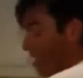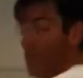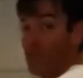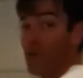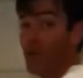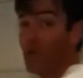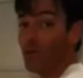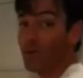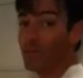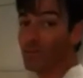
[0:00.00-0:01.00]
As you
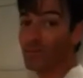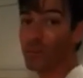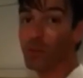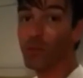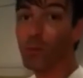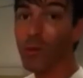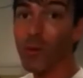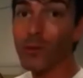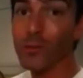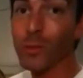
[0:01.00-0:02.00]
know, beautiful
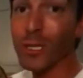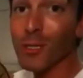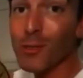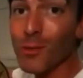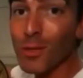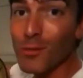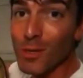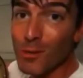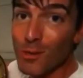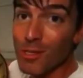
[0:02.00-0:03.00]
bowls. We're going to use the ones we
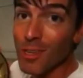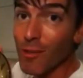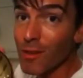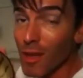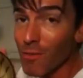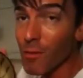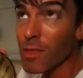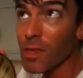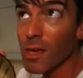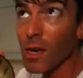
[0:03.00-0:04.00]
used just the other day for
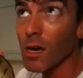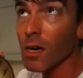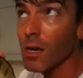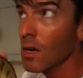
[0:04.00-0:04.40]
the,